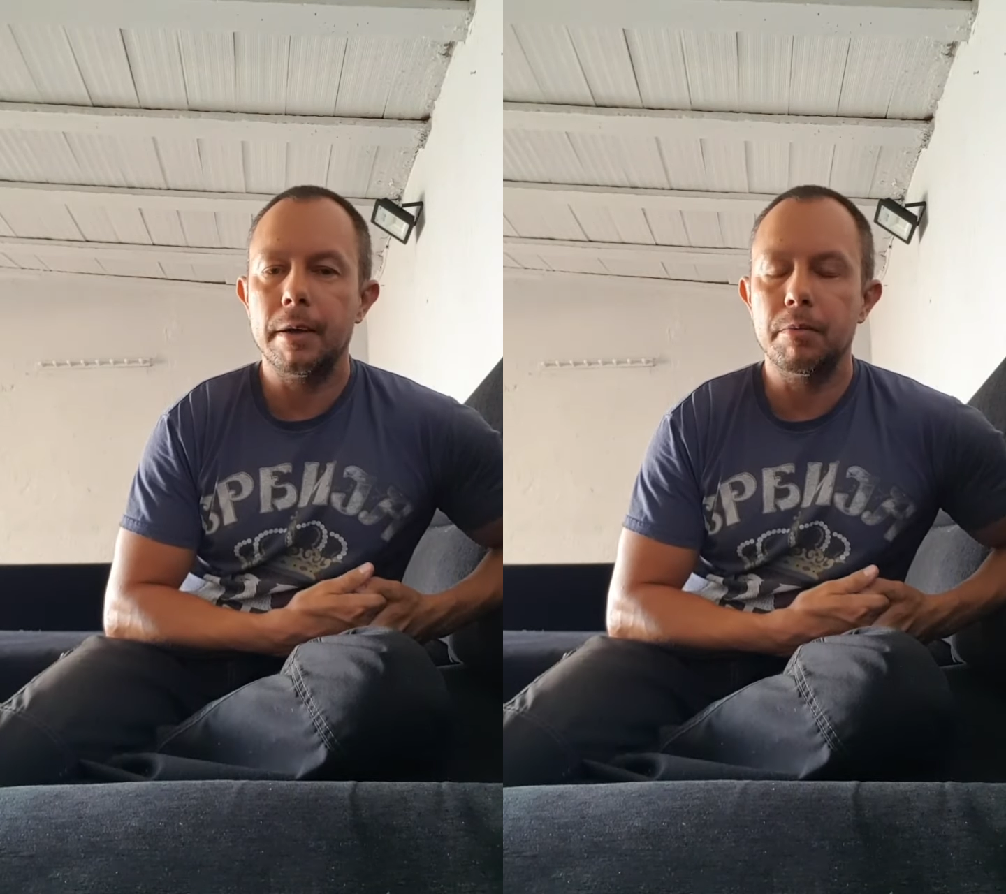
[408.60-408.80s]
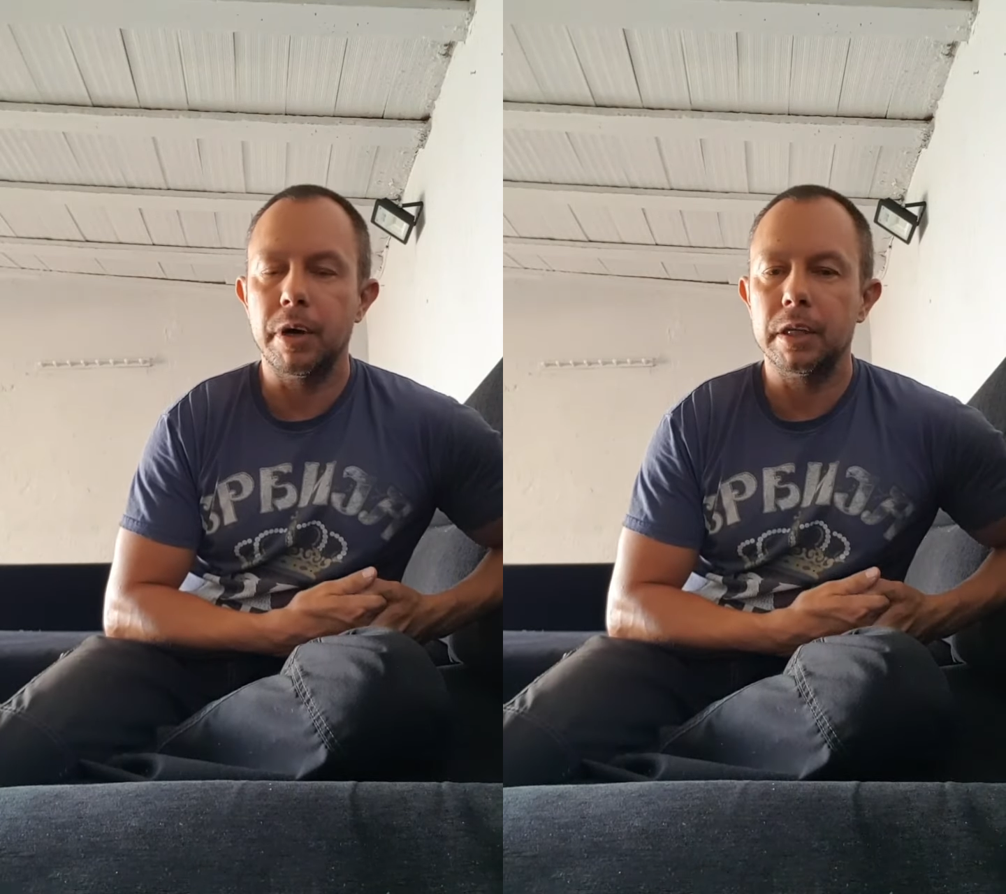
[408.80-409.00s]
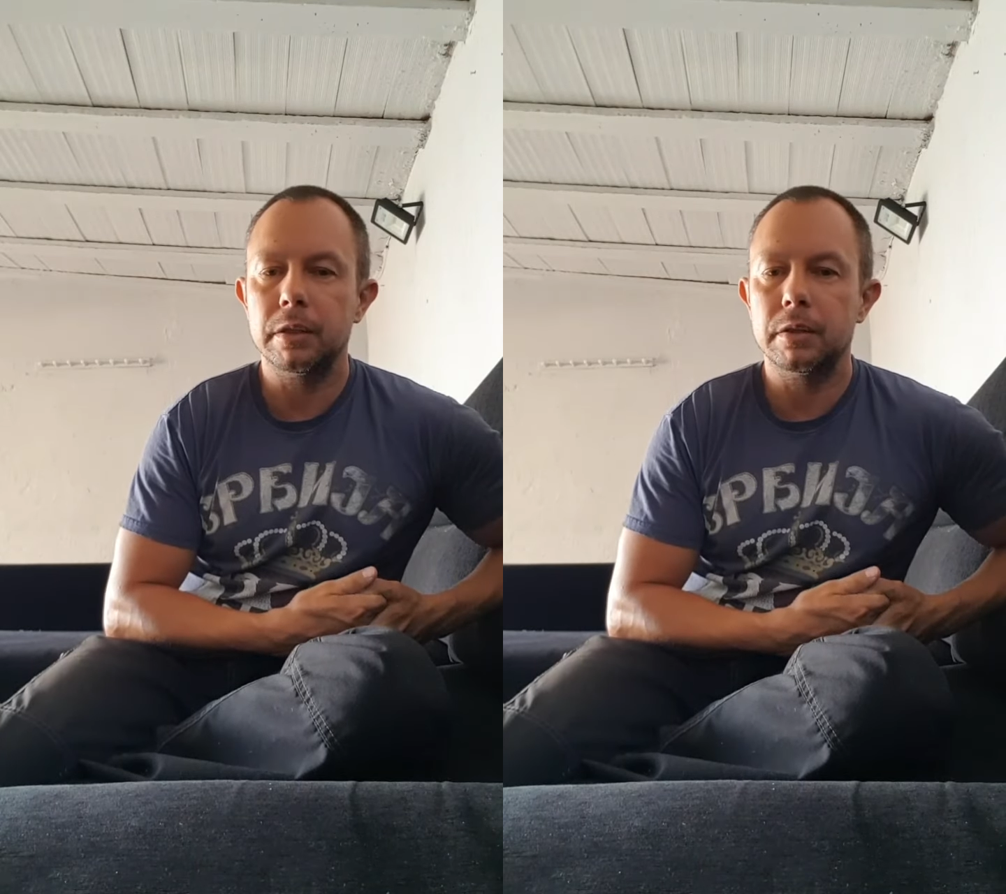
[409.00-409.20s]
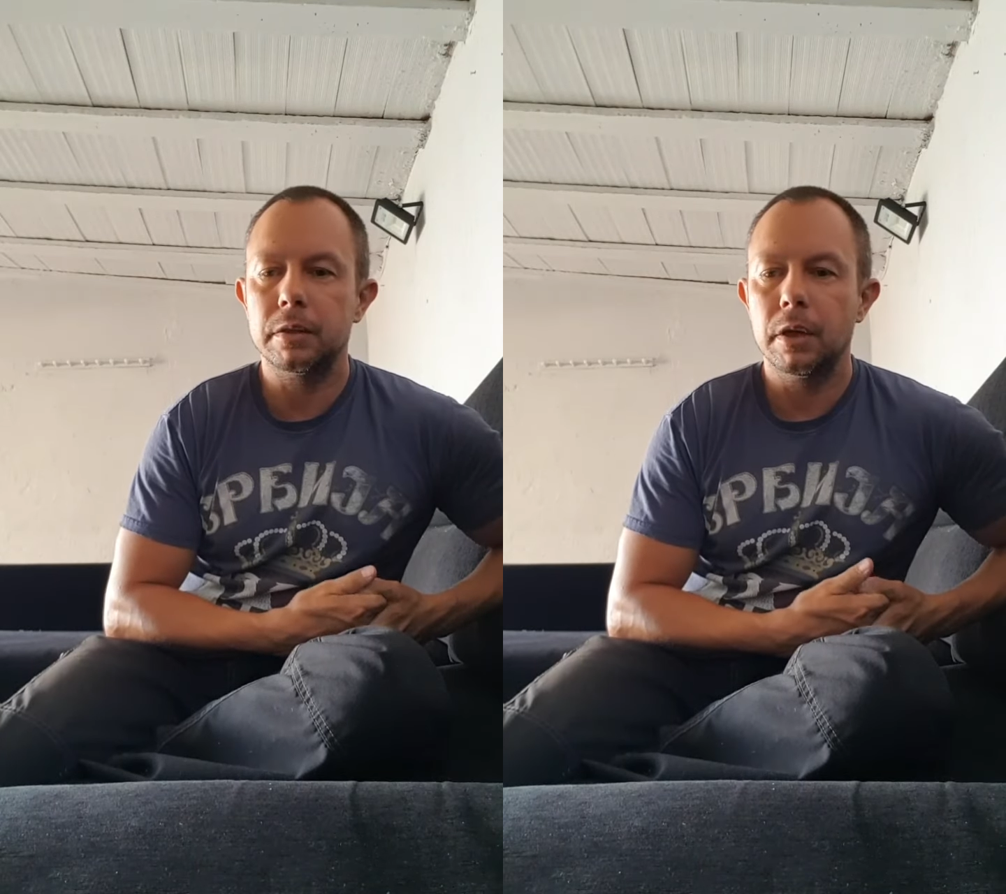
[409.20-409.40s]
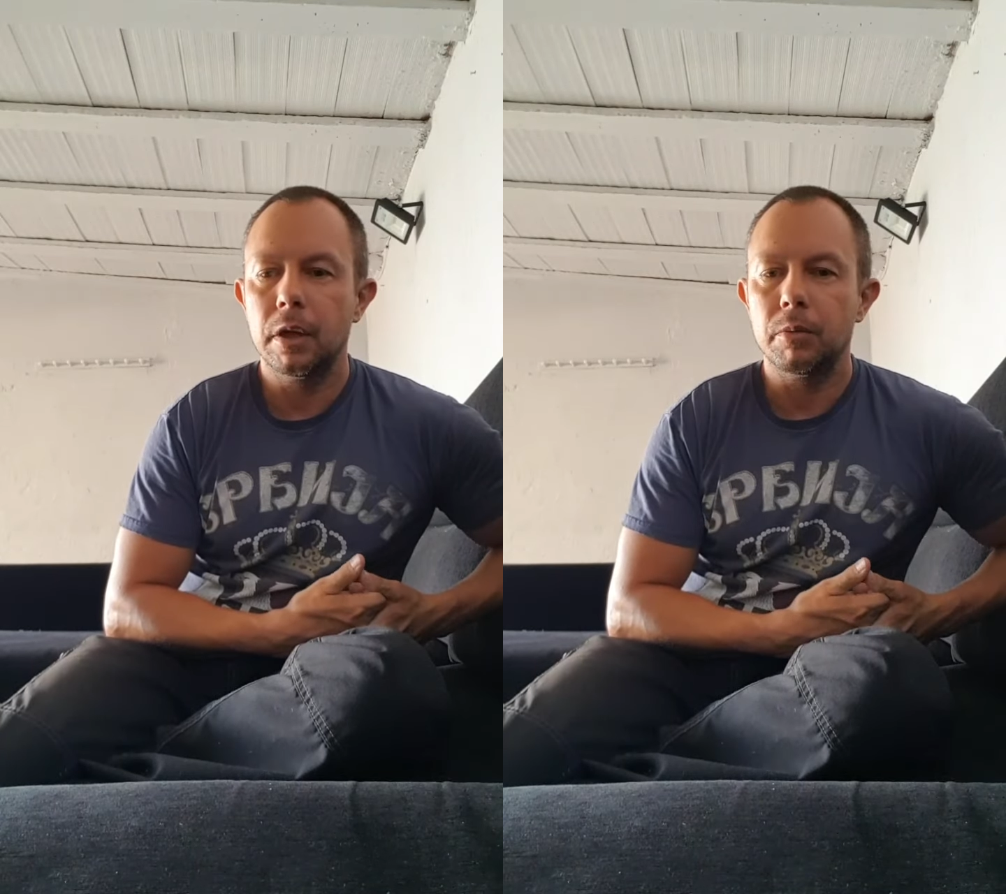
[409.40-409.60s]
But
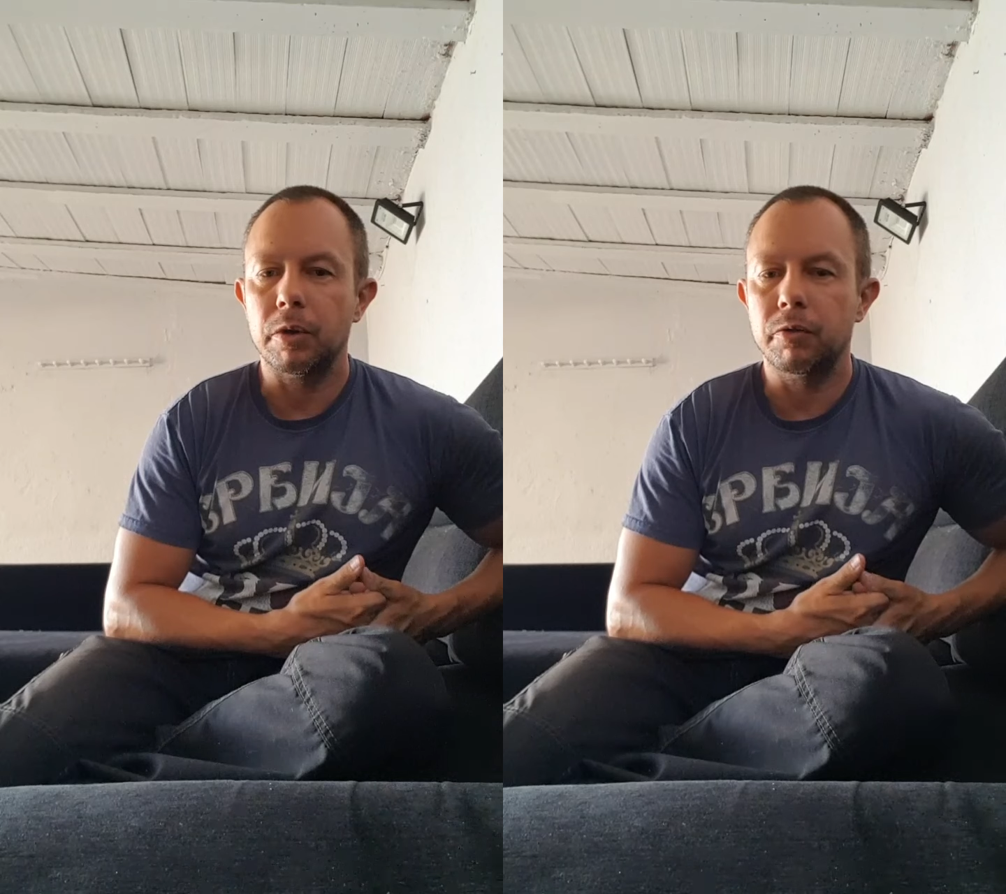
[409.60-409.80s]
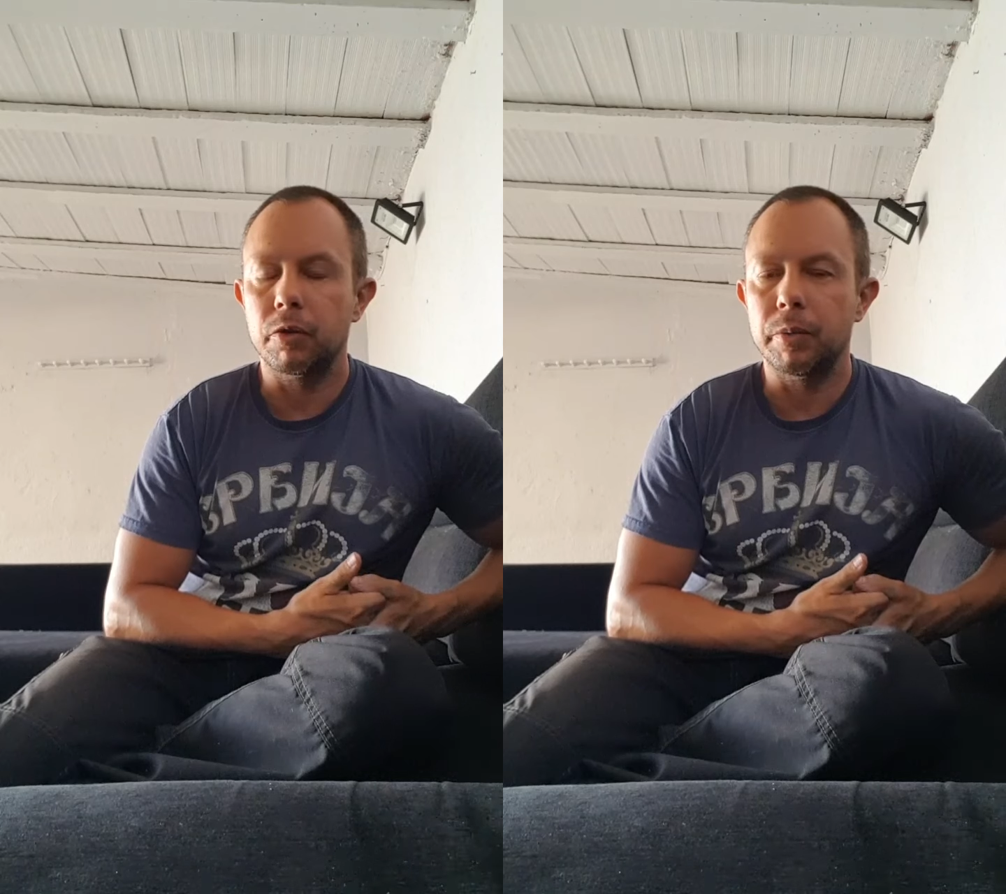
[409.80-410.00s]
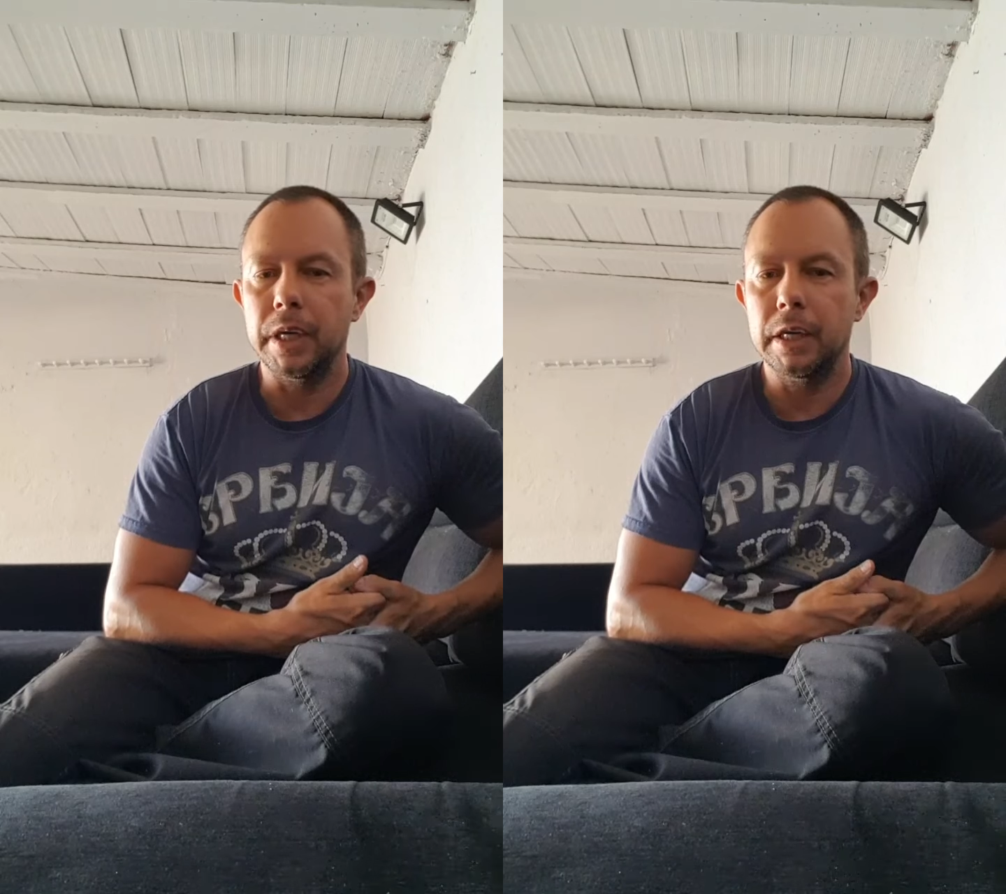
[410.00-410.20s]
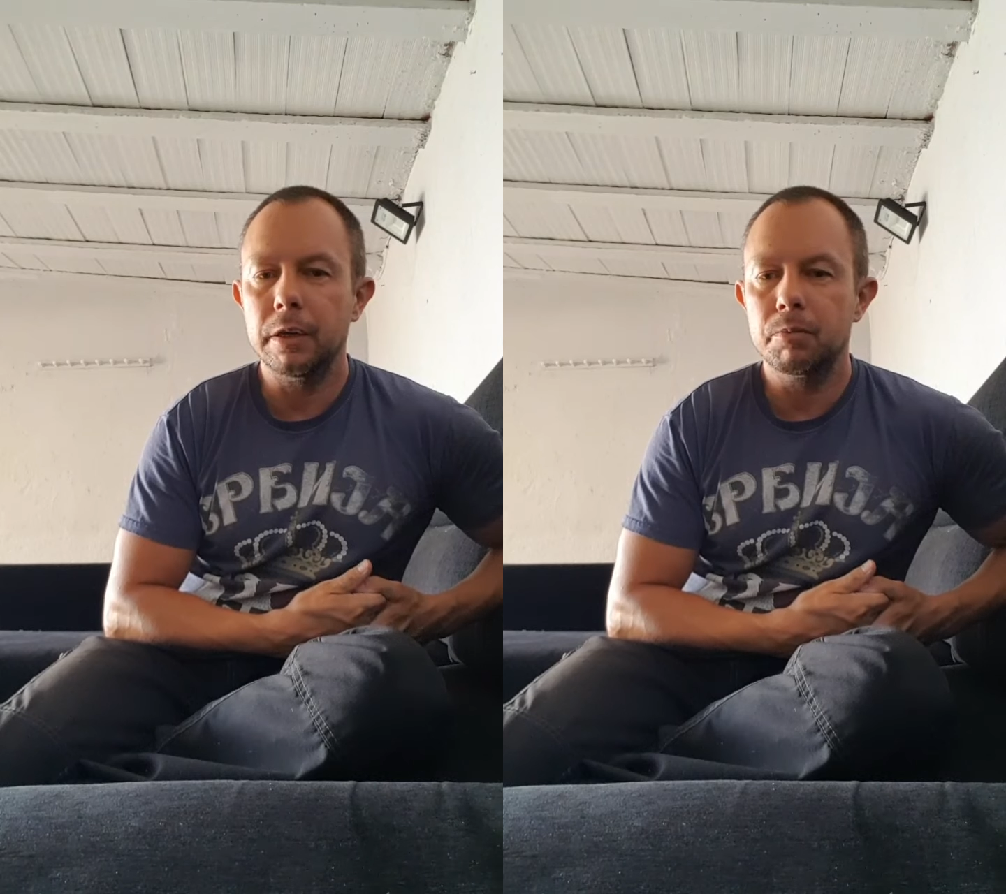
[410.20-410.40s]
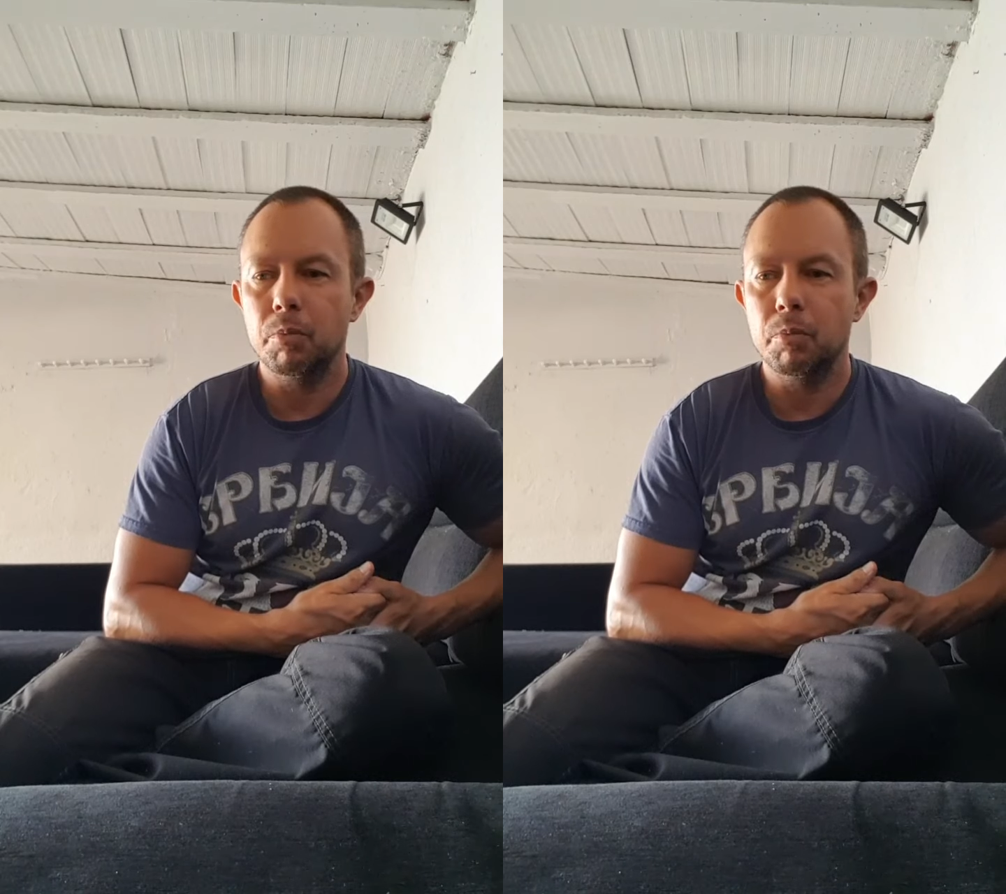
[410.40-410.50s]
for me,